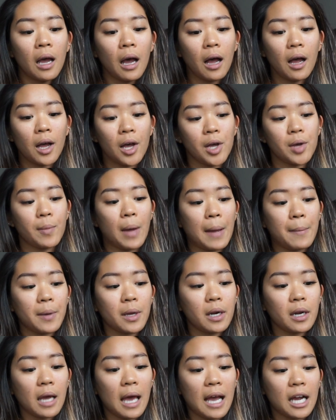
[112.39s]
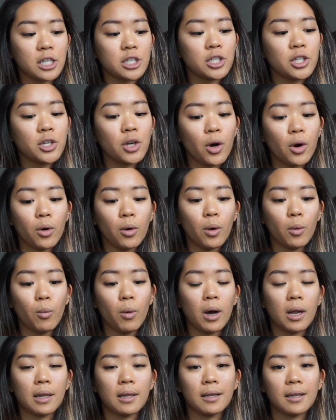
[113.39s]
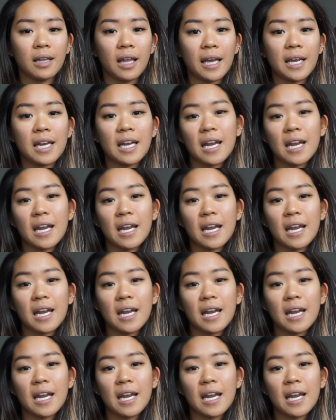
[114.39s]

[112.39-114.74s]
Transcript: I'm gonna actually go one like